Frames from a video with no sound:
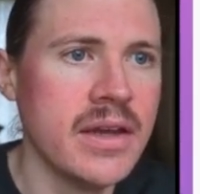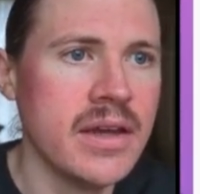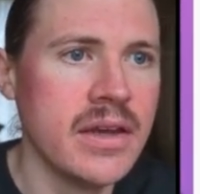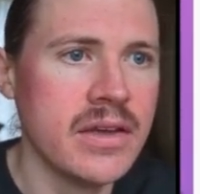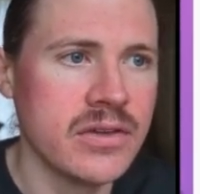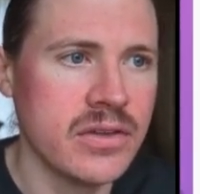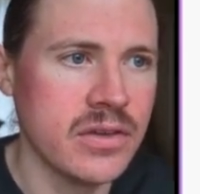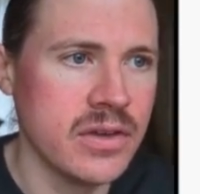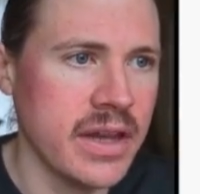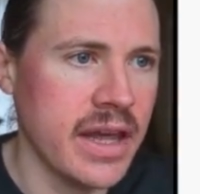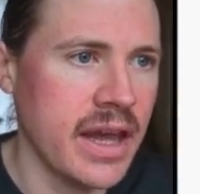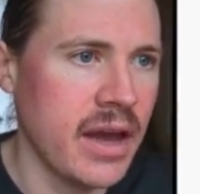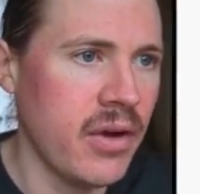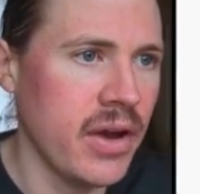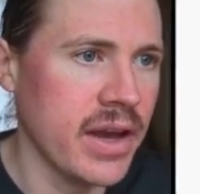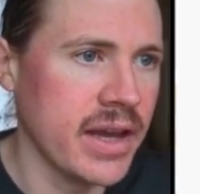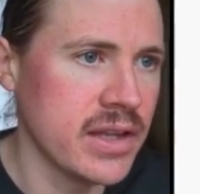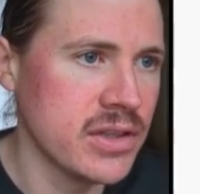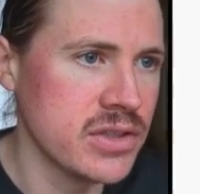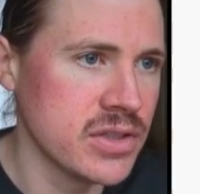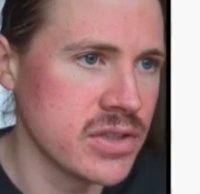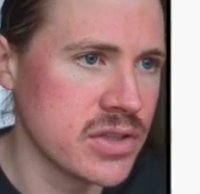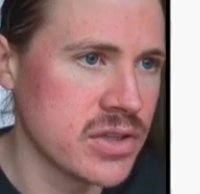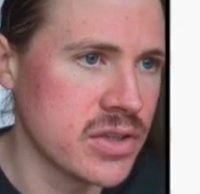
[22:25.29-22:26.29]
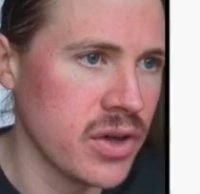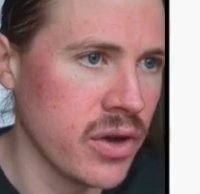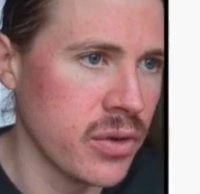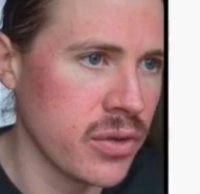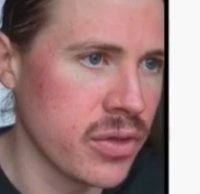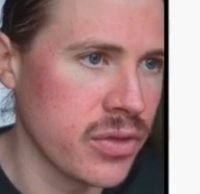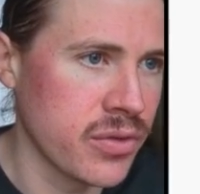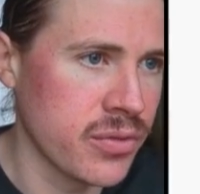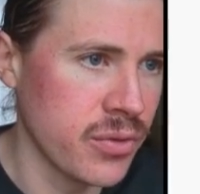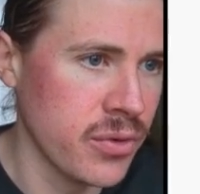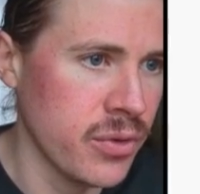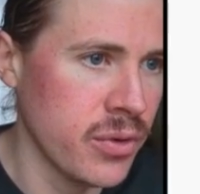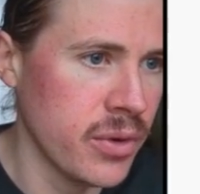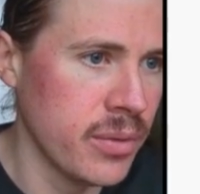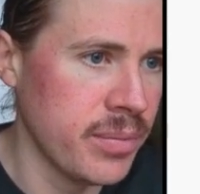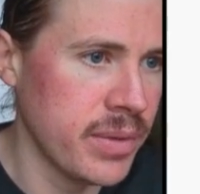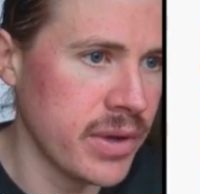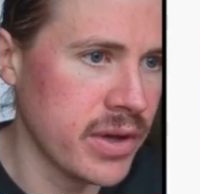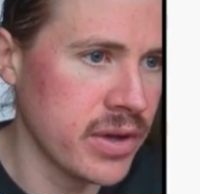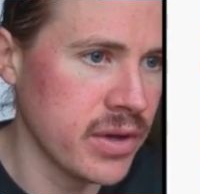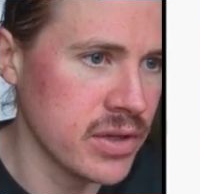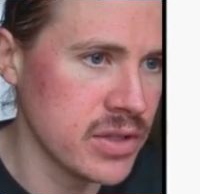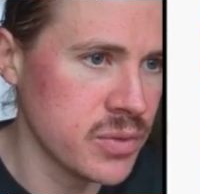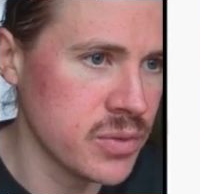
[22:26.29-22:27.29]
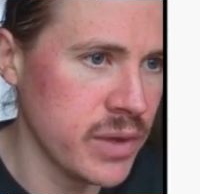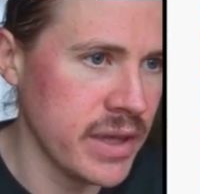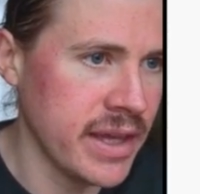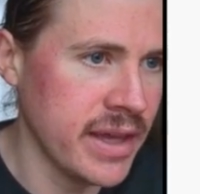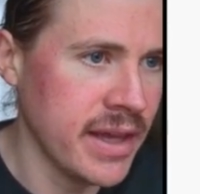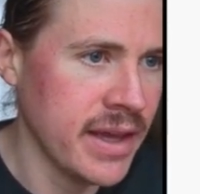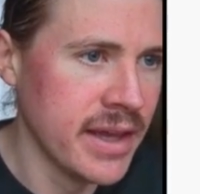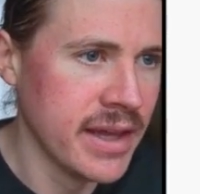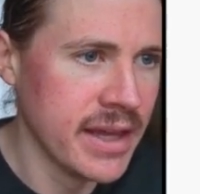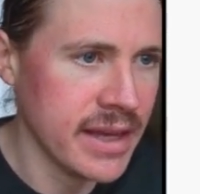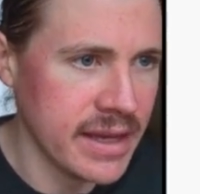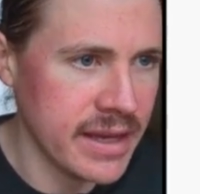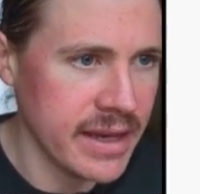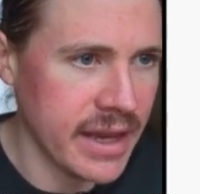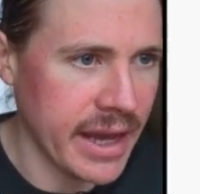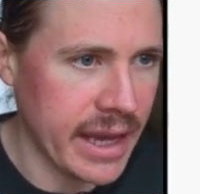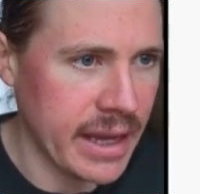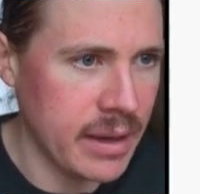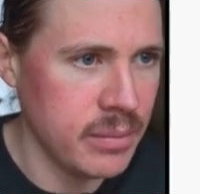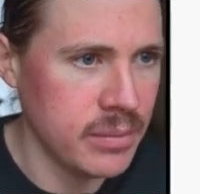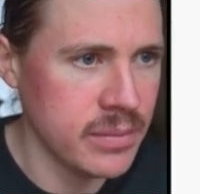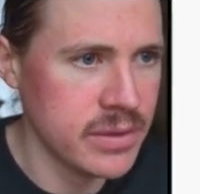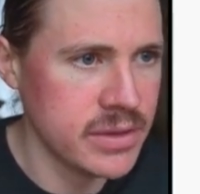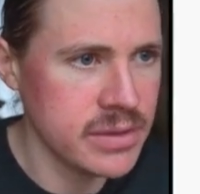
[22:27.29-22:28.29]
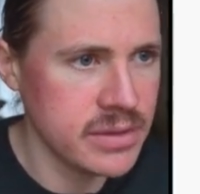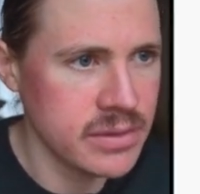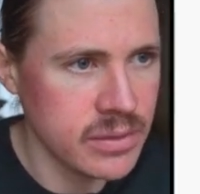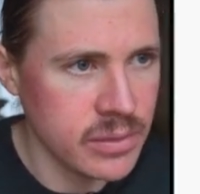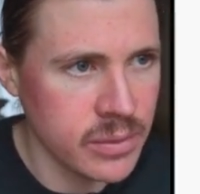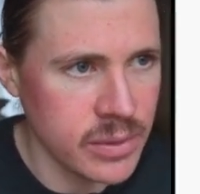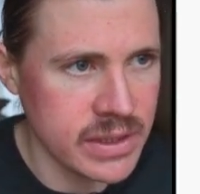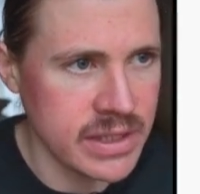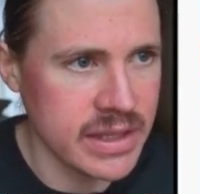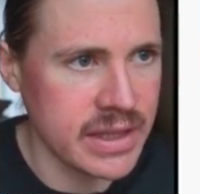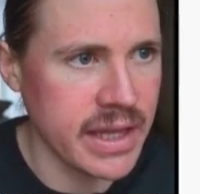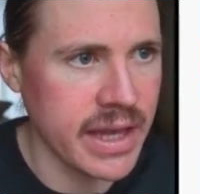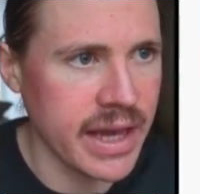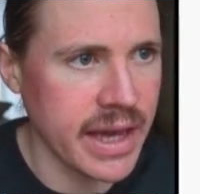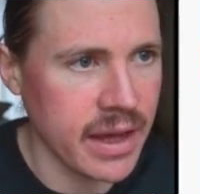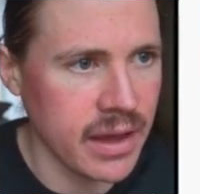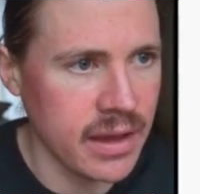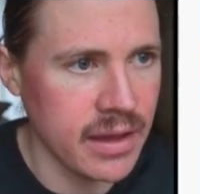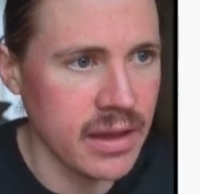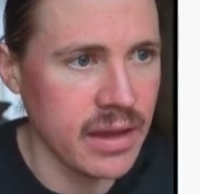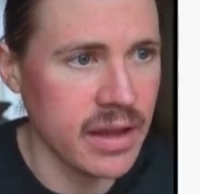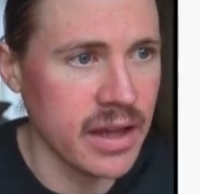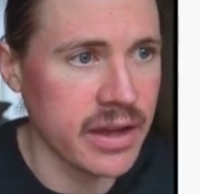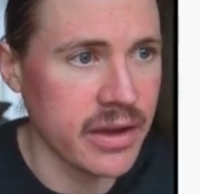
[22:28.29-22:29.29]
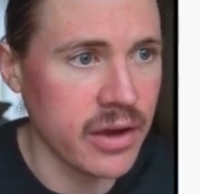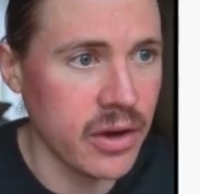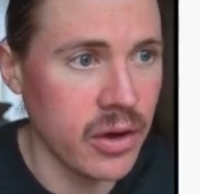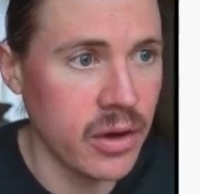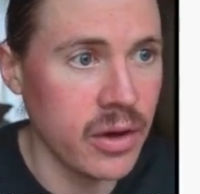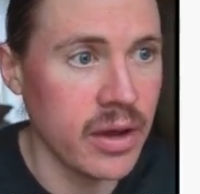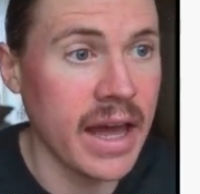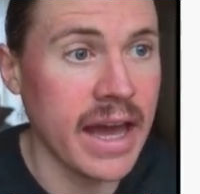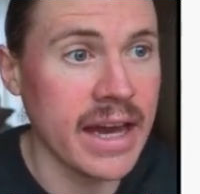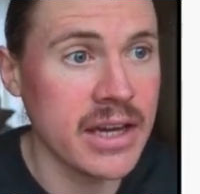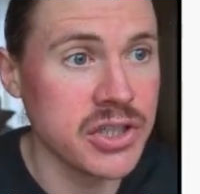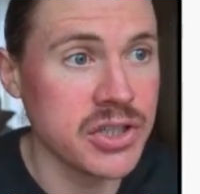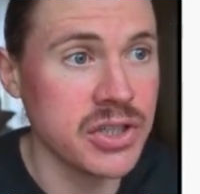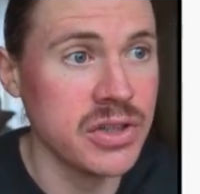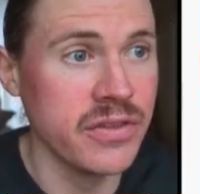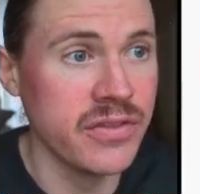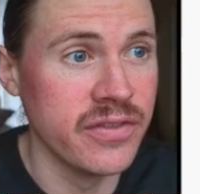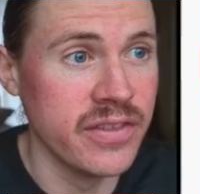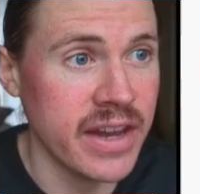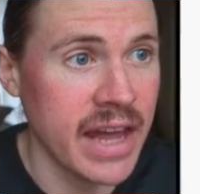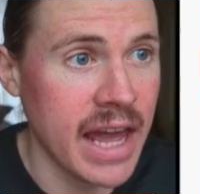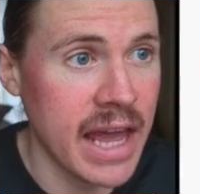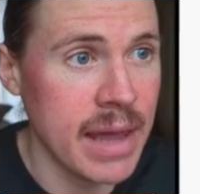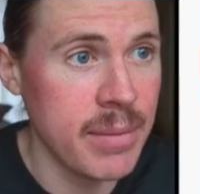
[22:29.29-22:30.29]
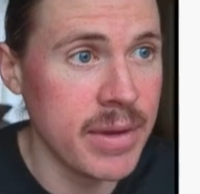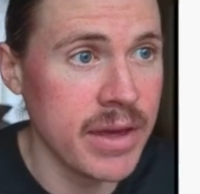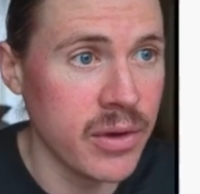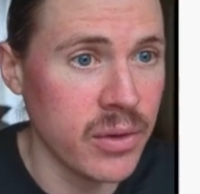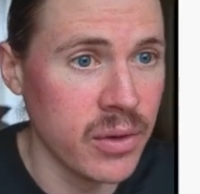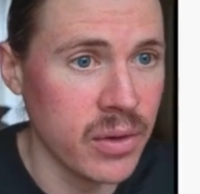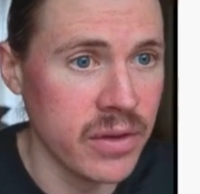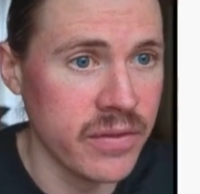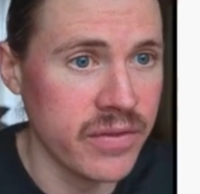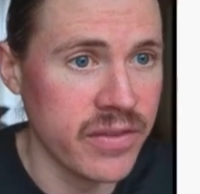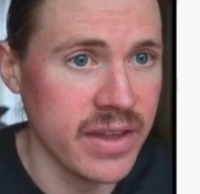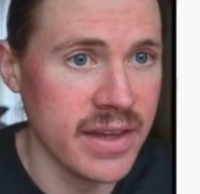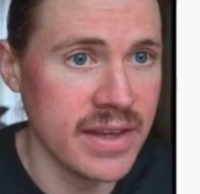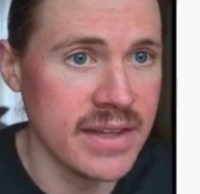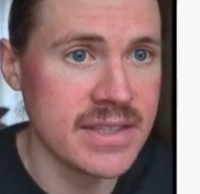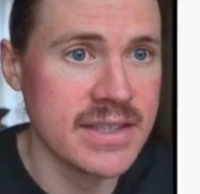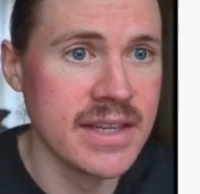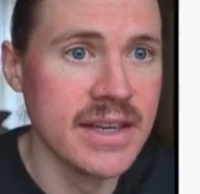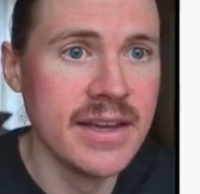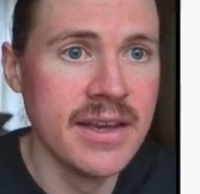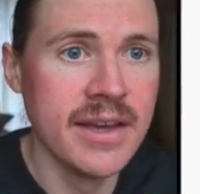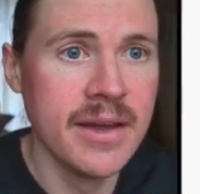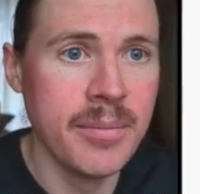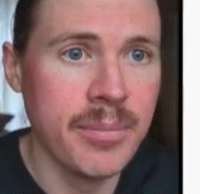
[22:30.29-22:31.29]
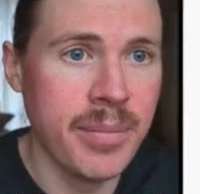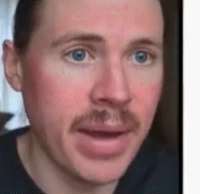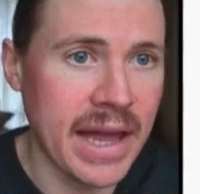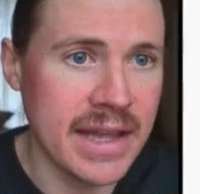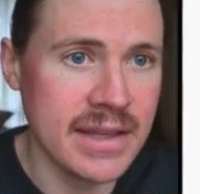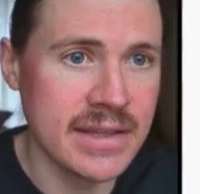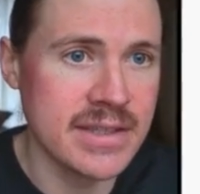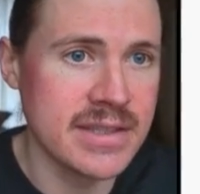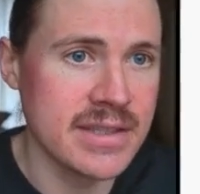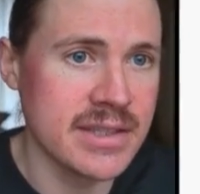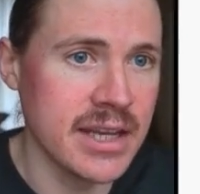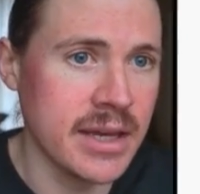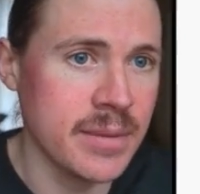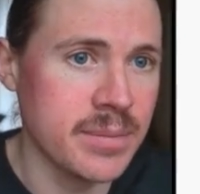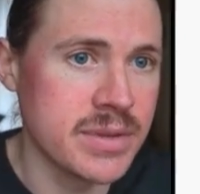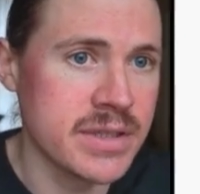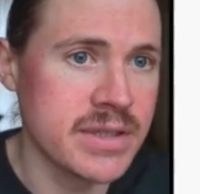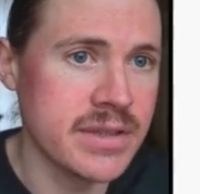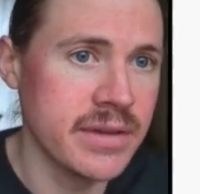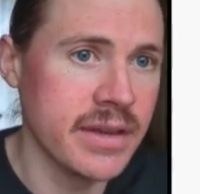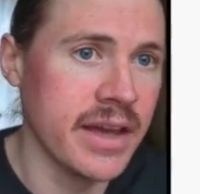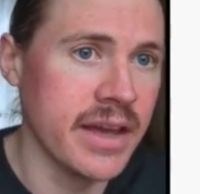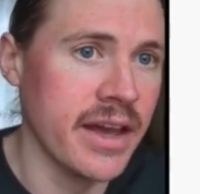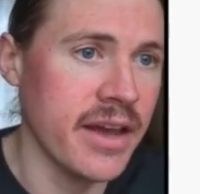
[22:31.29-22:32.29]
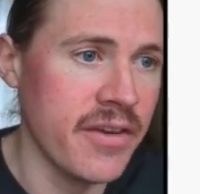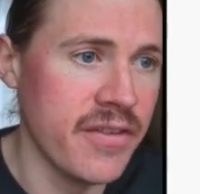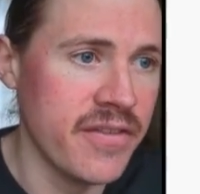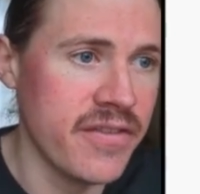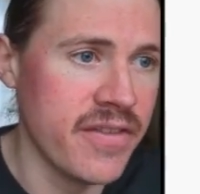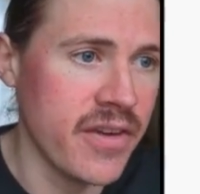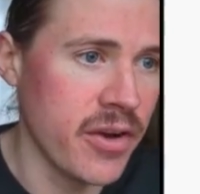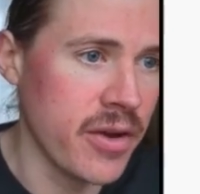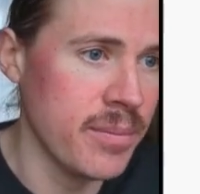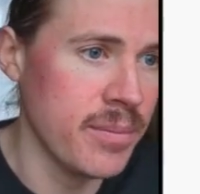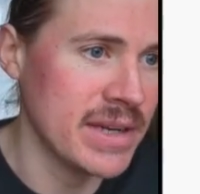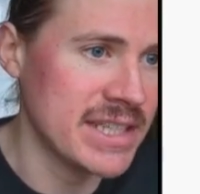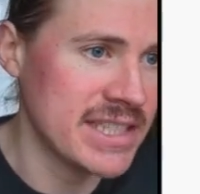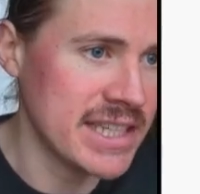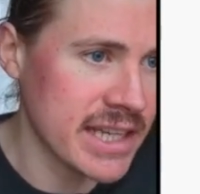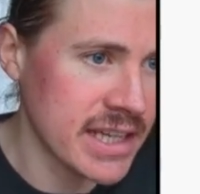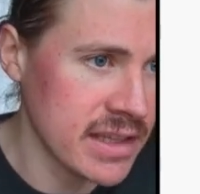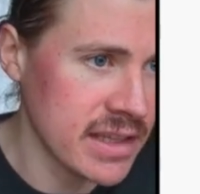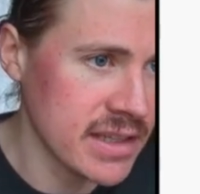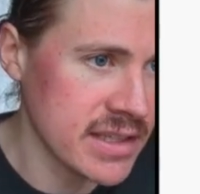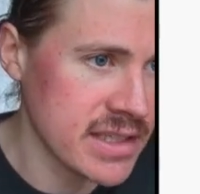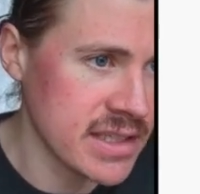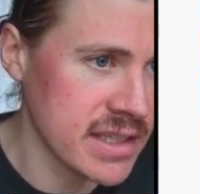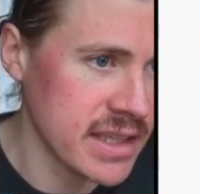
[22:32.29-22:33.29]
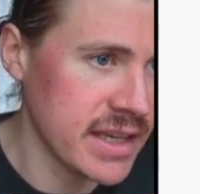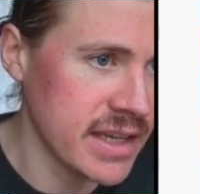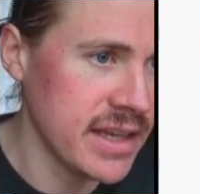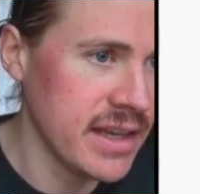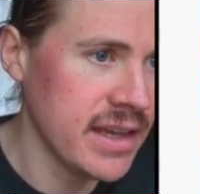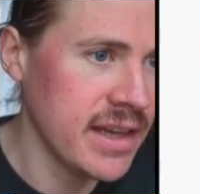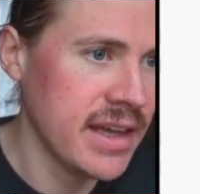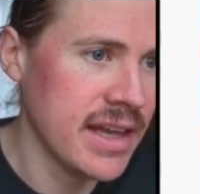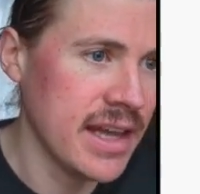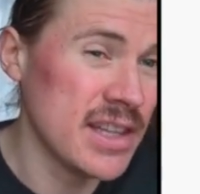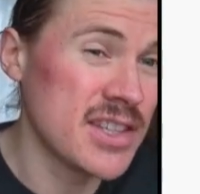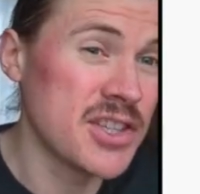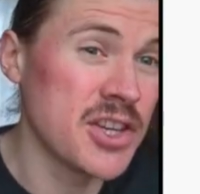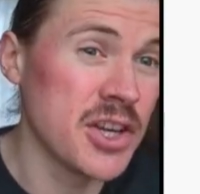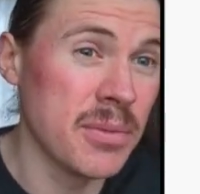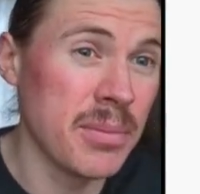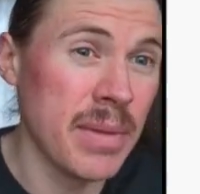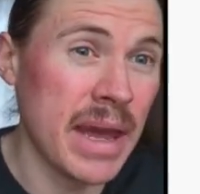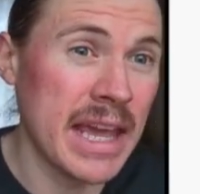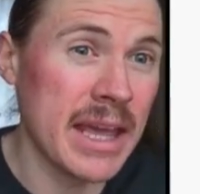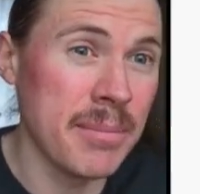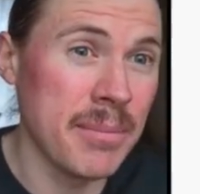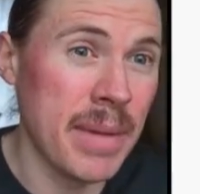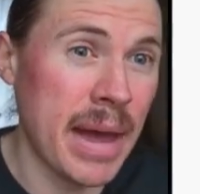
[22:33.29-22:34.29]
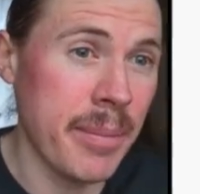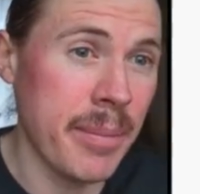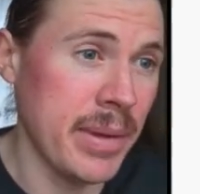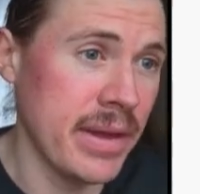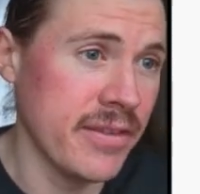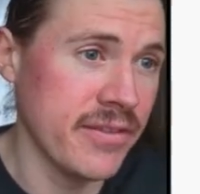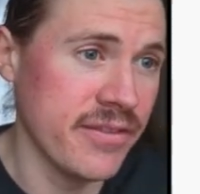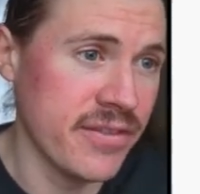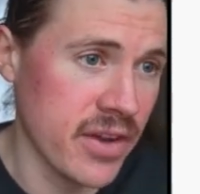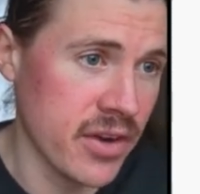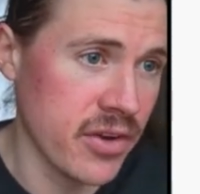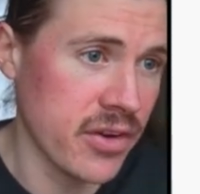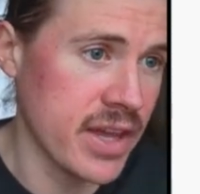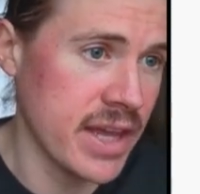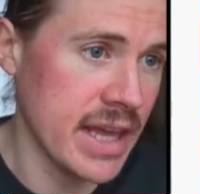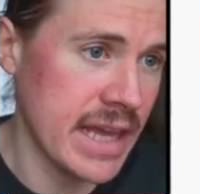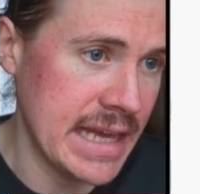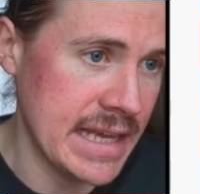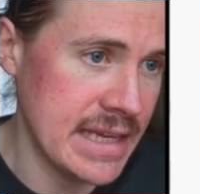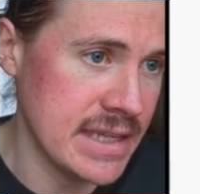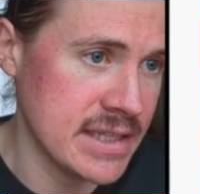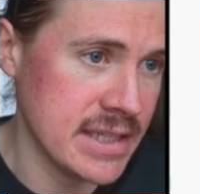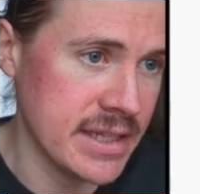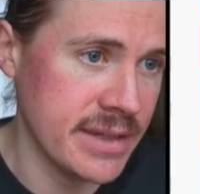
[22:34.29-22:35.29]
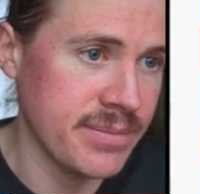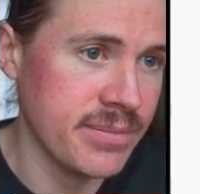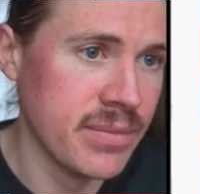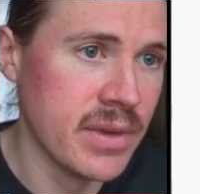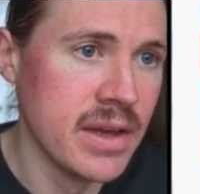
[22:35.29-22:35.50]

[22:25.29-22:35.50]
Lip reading: So now I can just go through, and because we did the action of naming all of these pattern steps very meticulously, it's going to make mapping very easy.